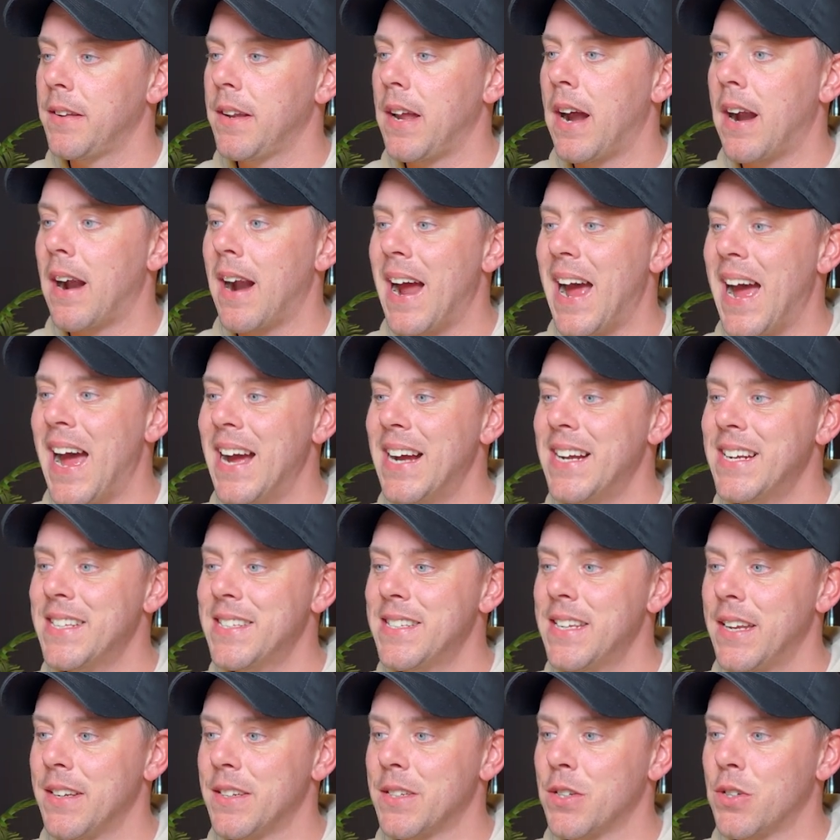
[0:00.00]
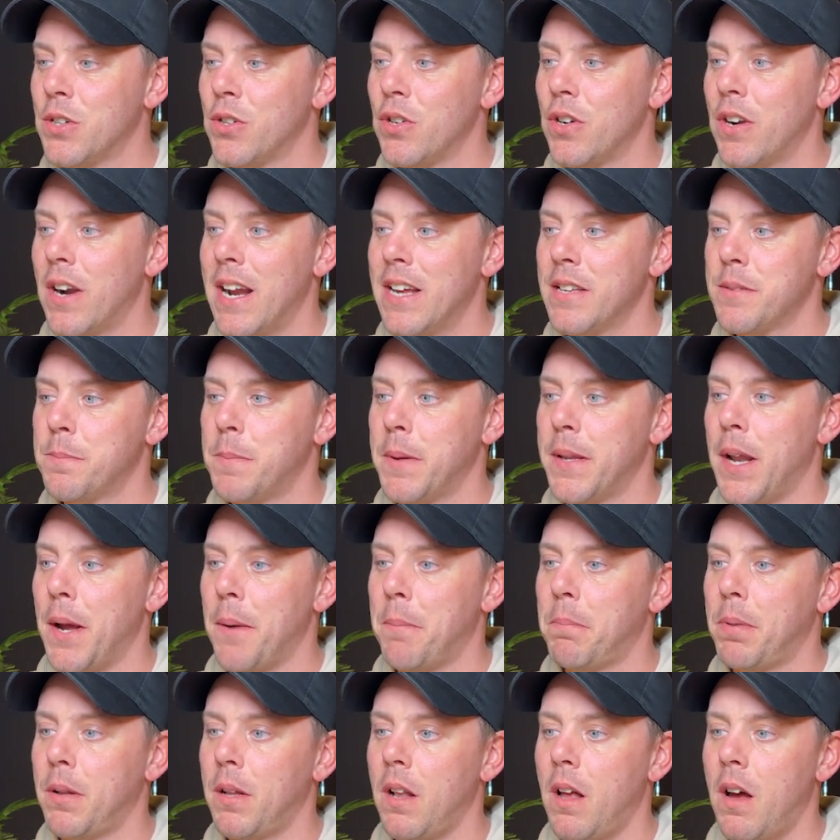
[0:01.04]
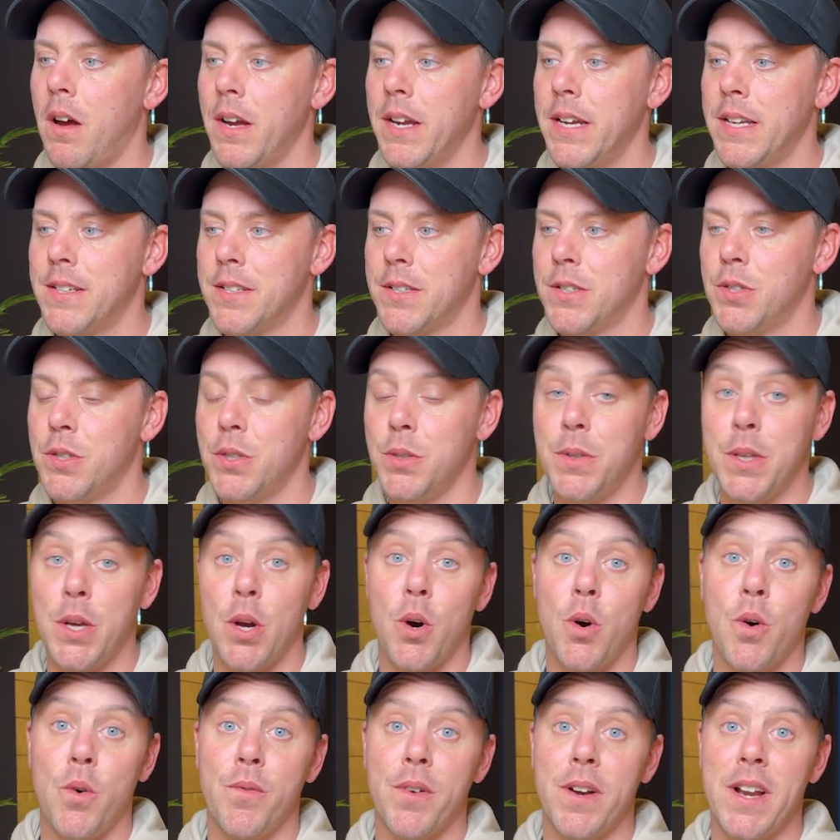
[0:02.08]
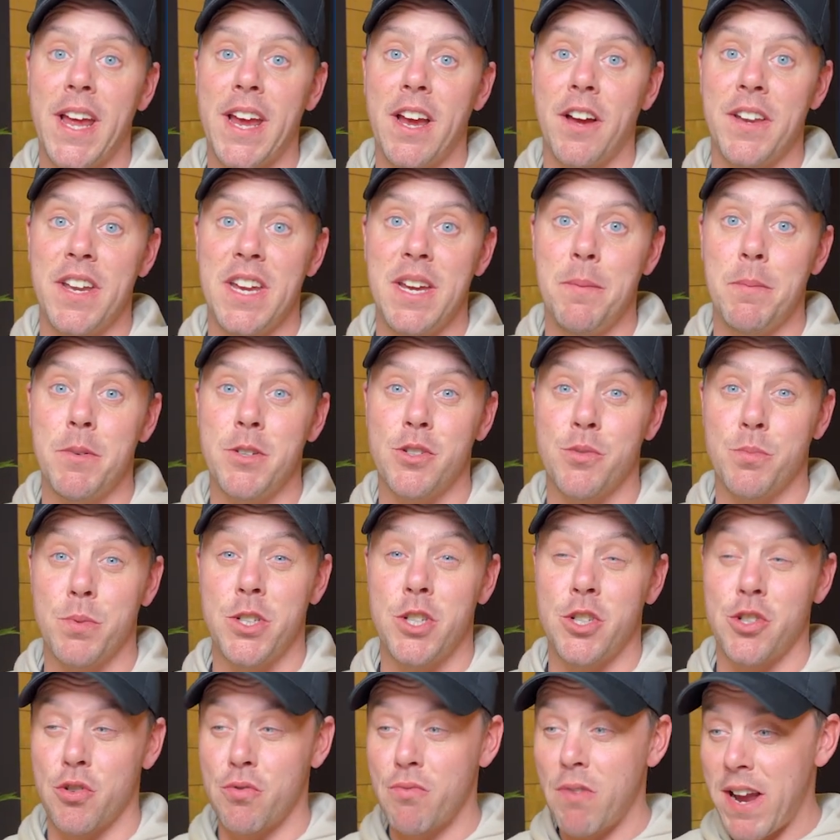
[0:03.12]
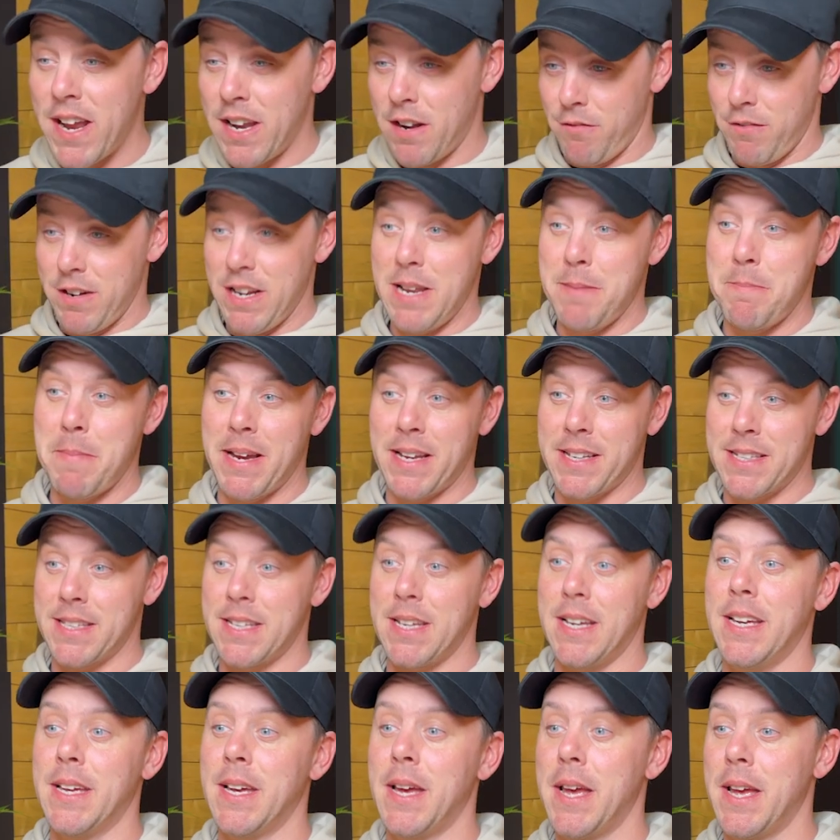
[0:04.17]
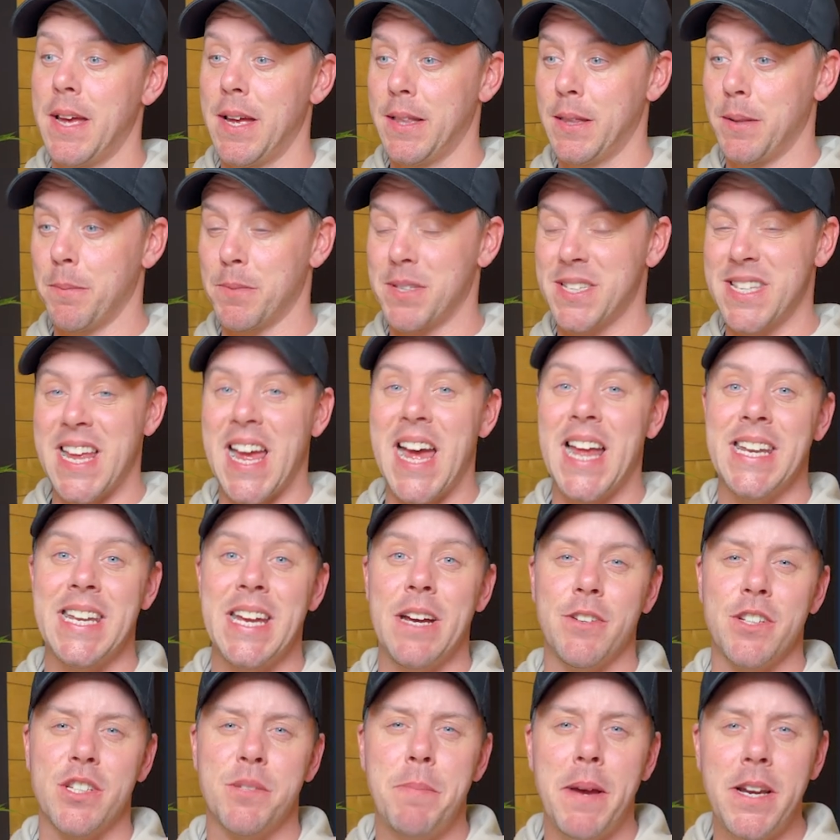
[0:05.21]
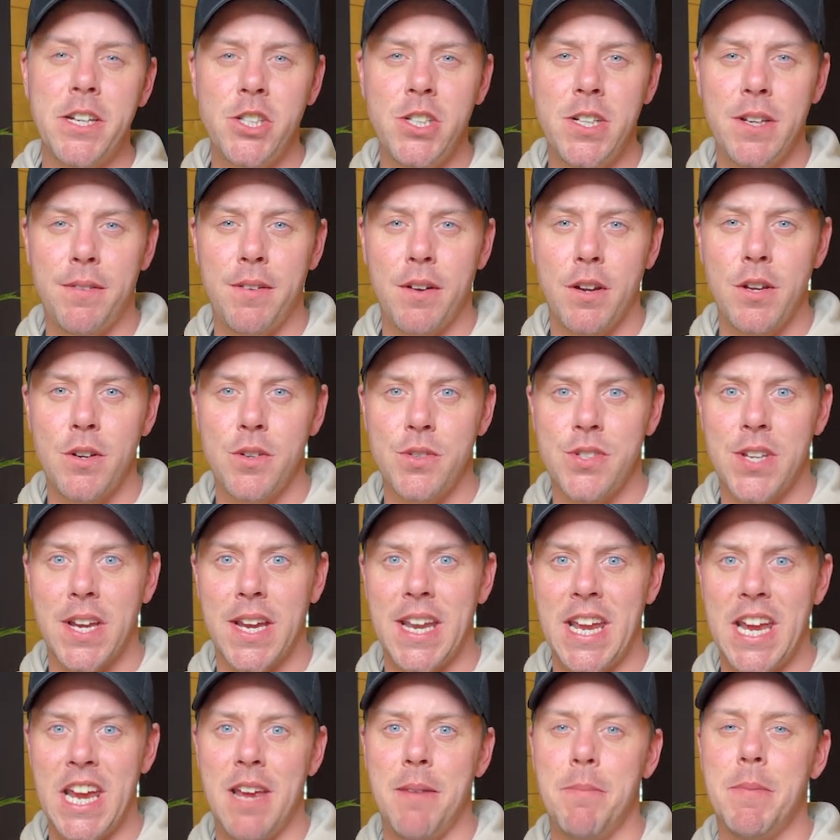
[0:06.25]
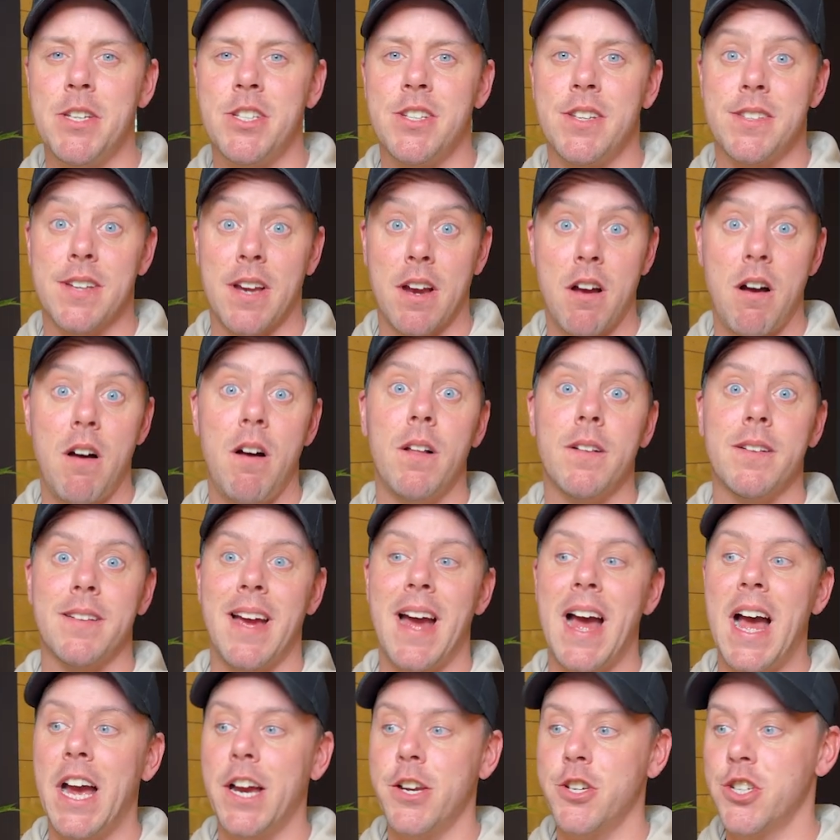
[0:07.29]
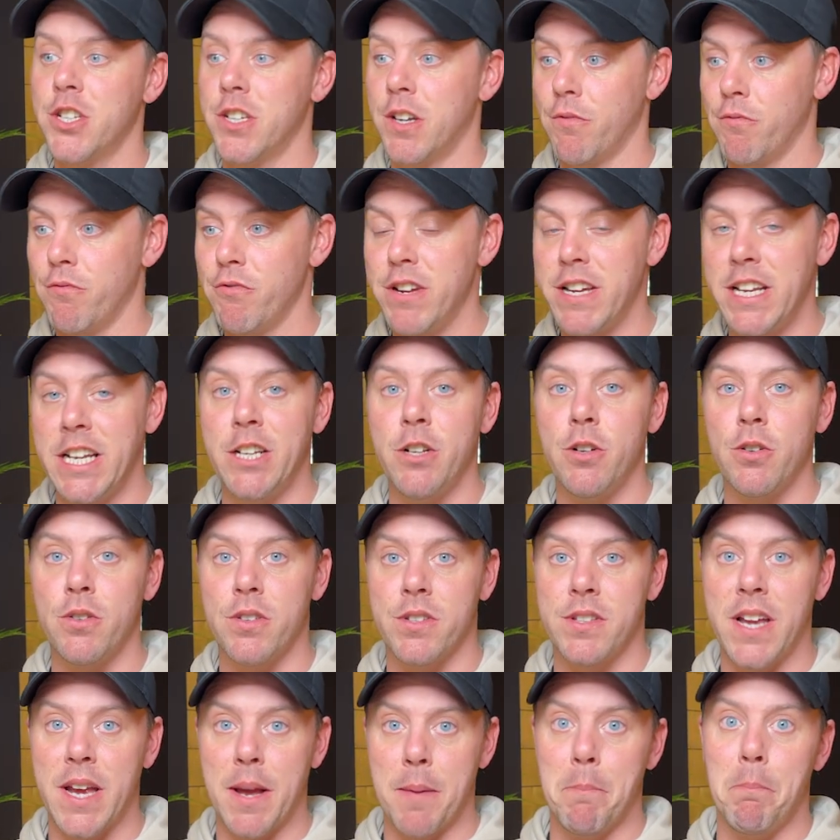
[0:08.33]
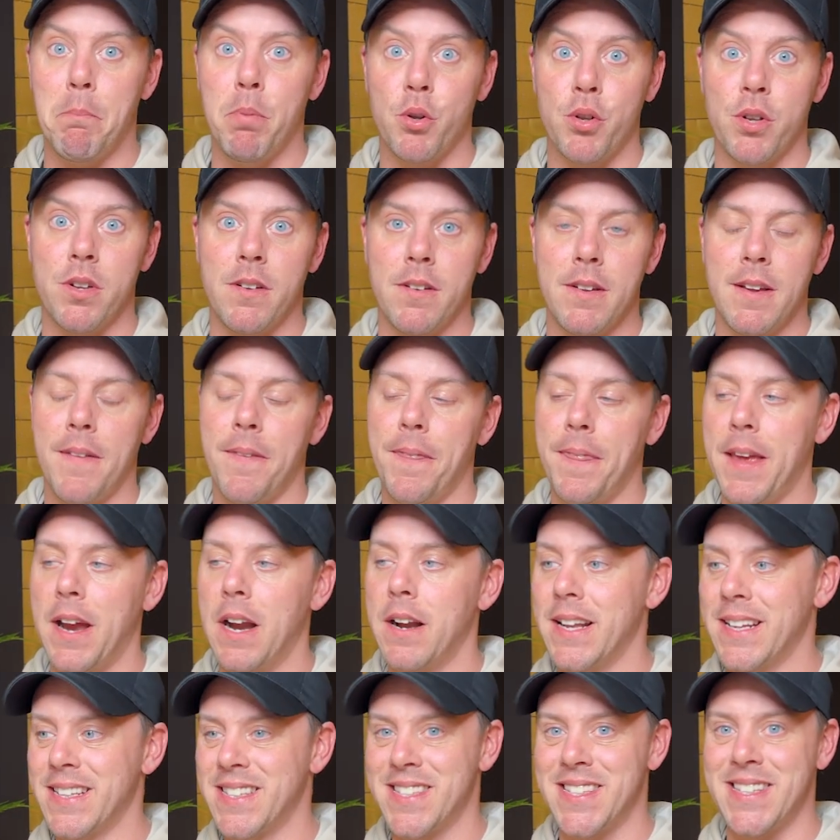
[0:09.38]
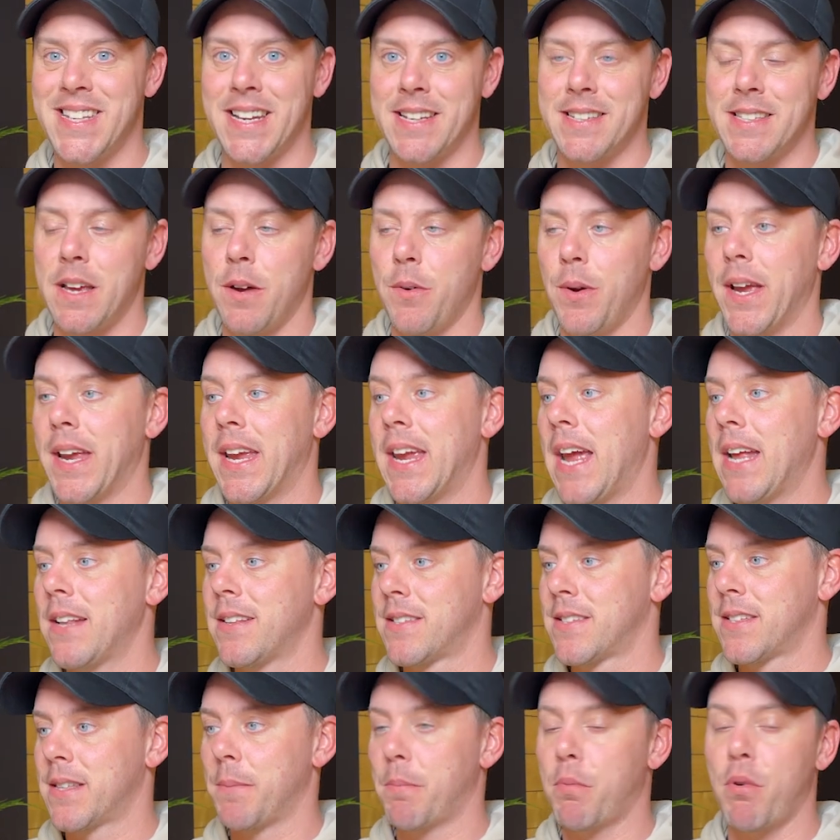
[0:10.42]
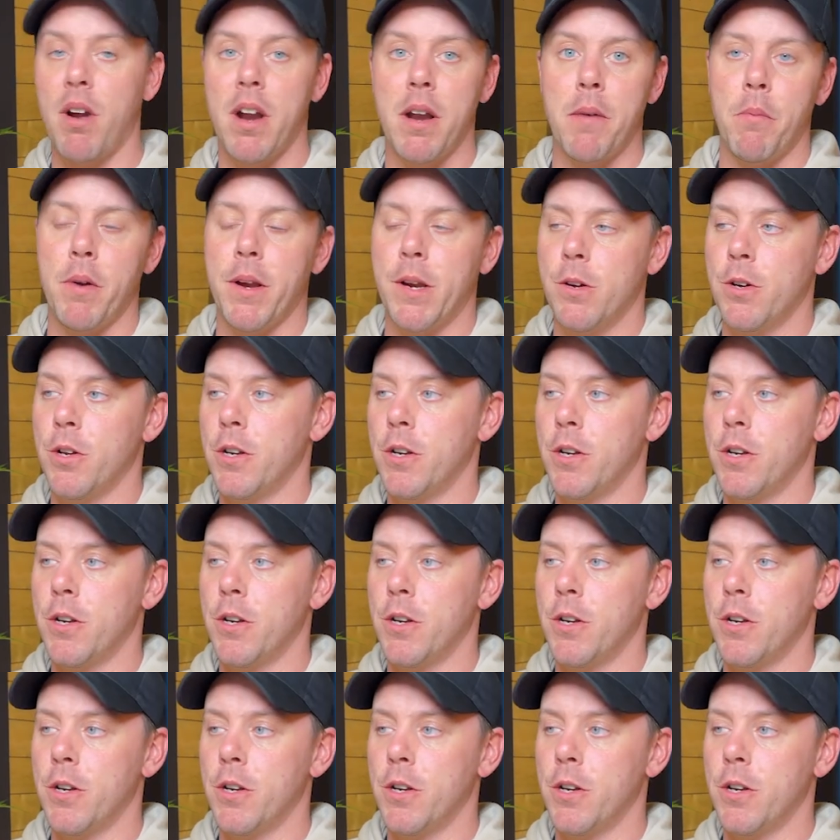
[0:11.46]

our accent color has been applied to the overlay on images which is great it really makes the them stand out, especially if you're using an image as a call to action. It really looks like a button there that sticks out against the primary color.